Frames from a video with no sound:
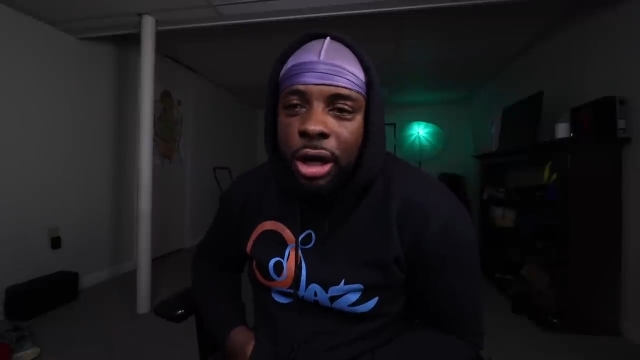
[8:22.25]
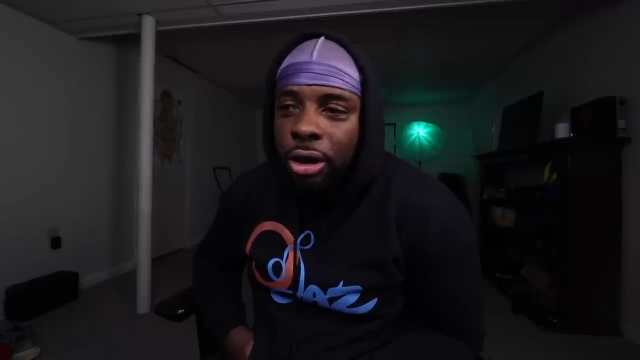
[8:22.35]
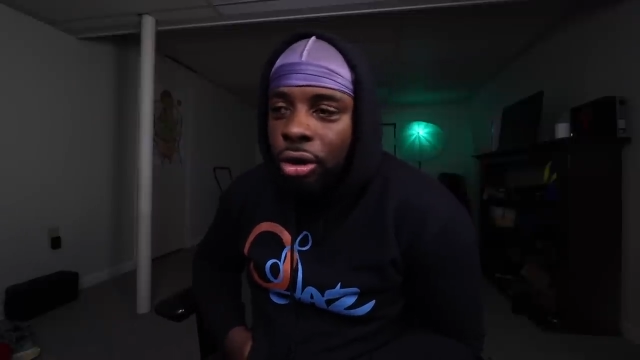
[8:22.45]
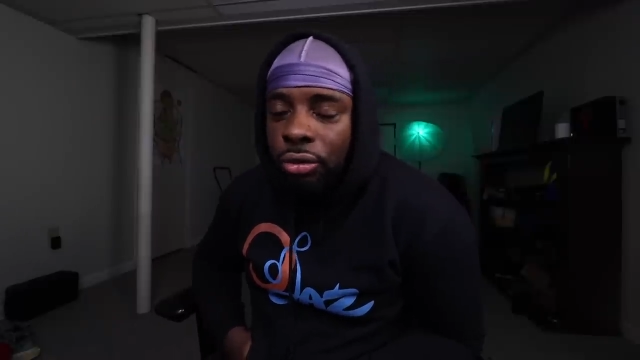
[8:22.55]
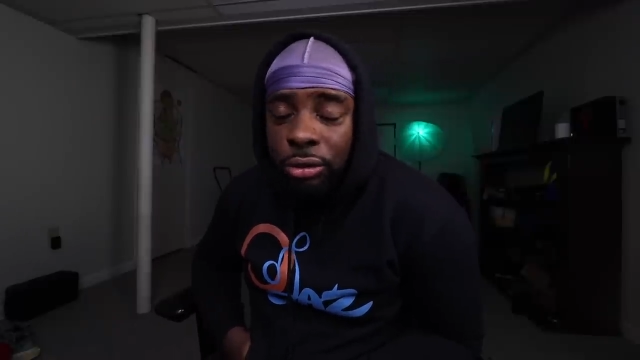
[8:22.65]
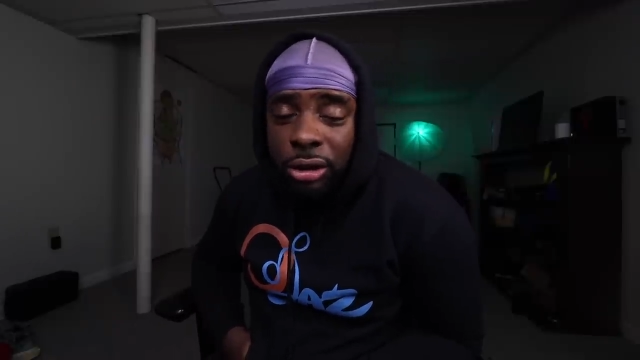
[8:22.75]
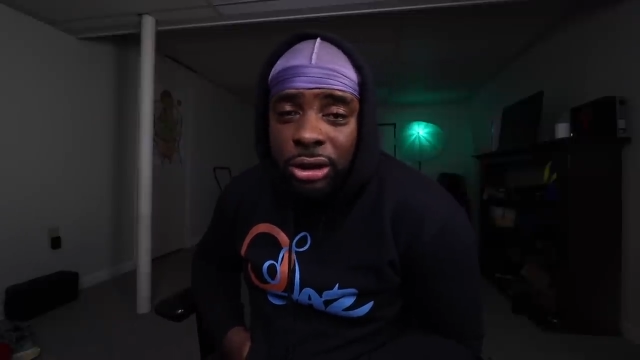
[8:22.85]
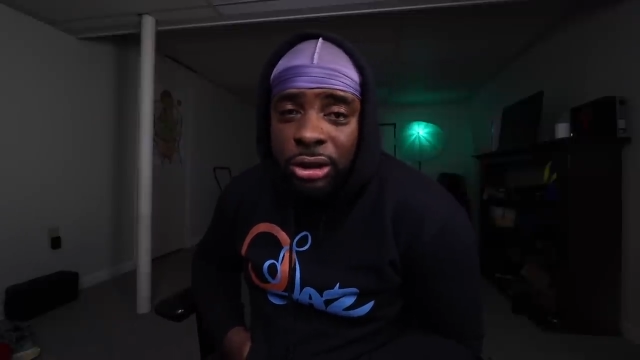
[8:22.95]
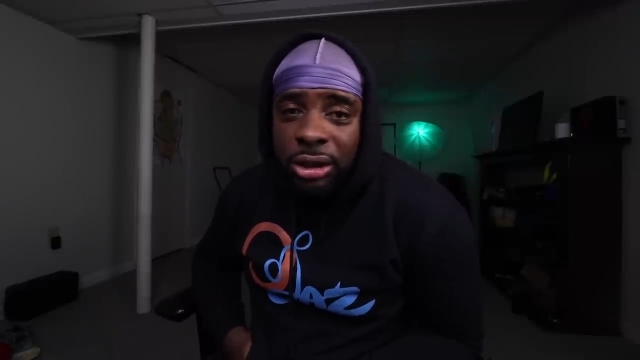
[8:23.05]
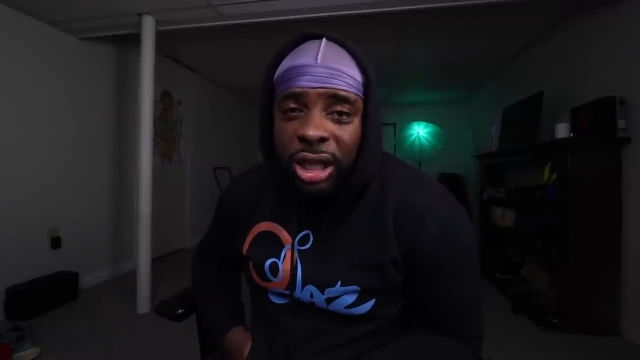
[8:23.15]
alone.
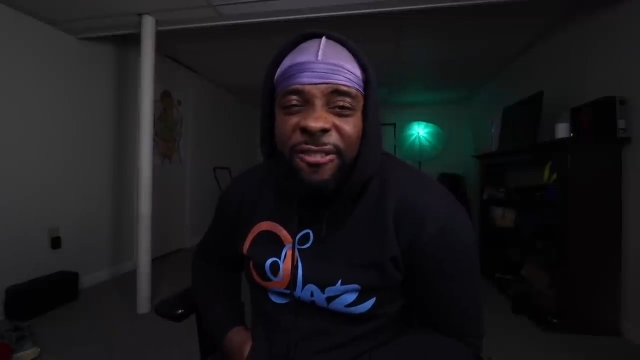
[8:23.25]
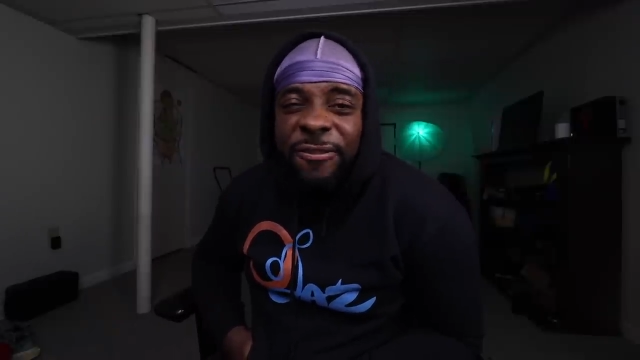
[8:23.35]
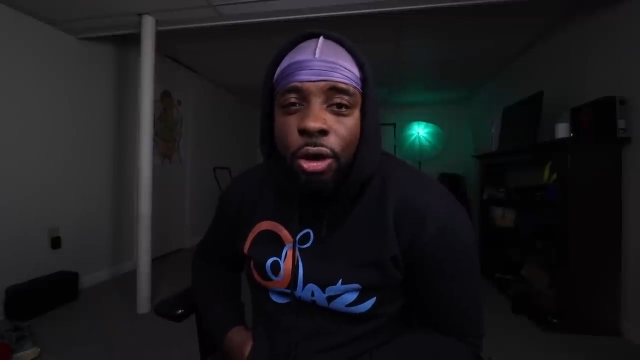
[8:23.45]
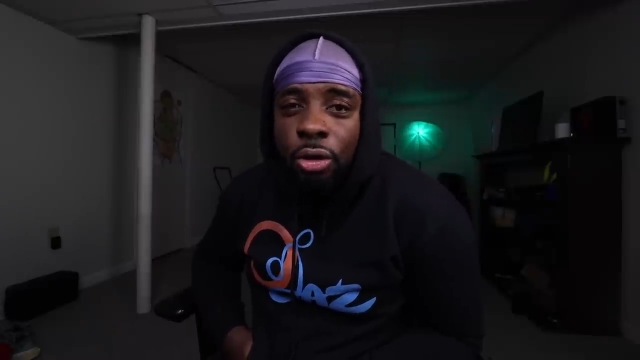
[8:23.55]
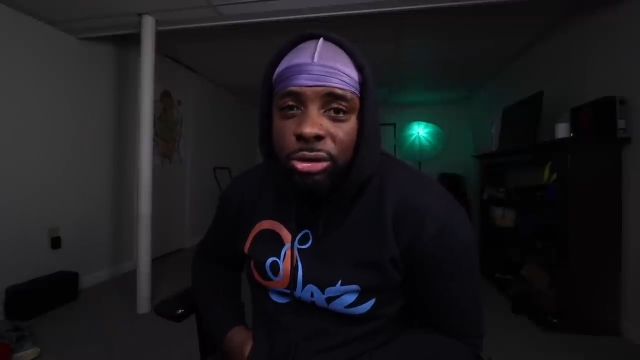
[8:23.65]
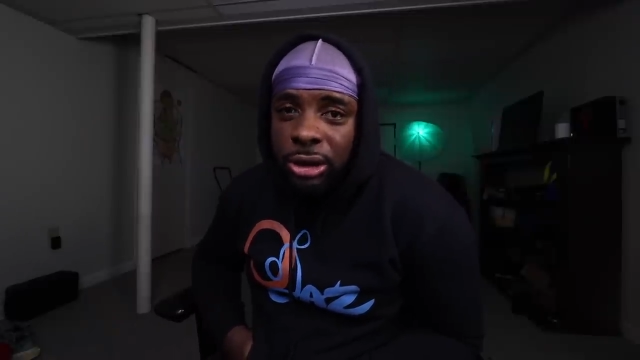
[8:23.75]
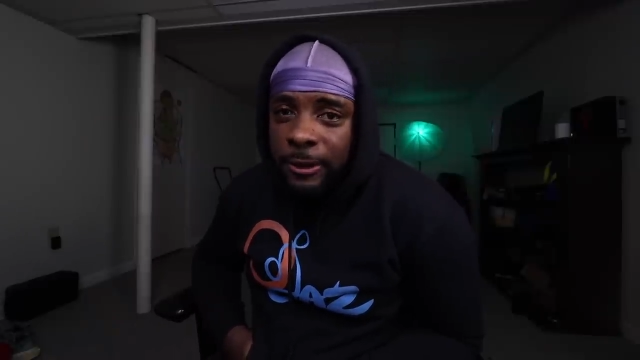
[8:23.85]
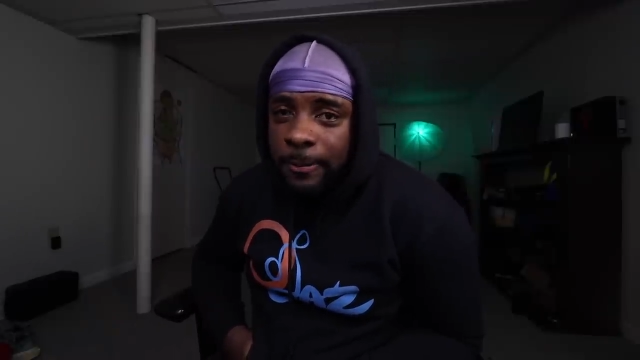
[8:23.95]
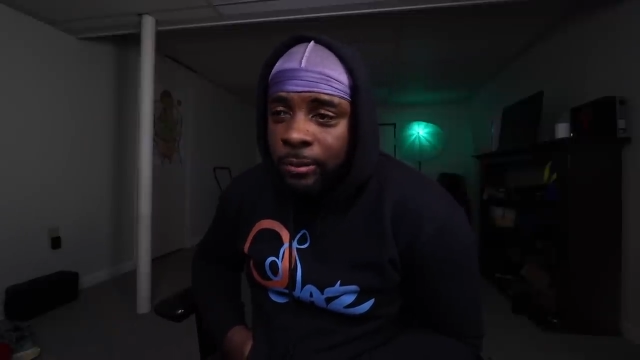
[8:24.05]
They folding.